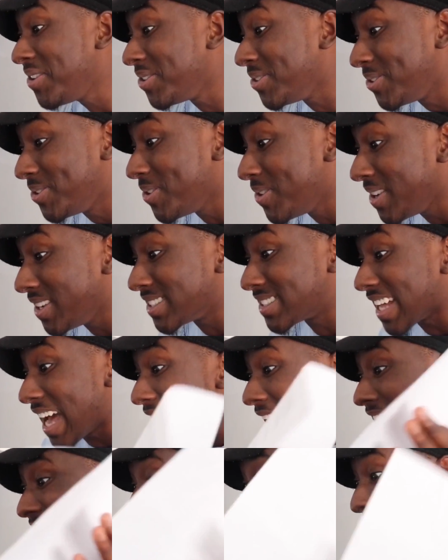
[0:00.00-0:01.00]
you do is
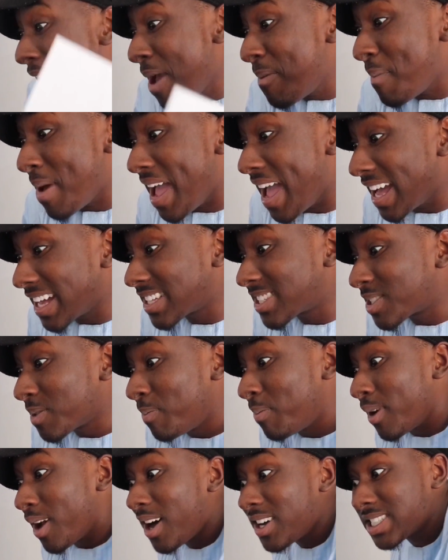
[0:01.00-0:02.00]
add
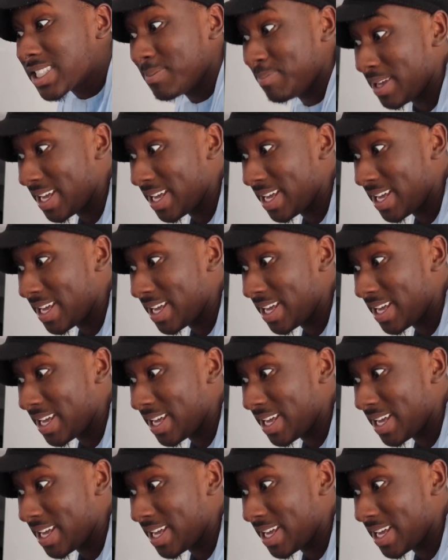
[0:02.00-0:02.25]
mx plus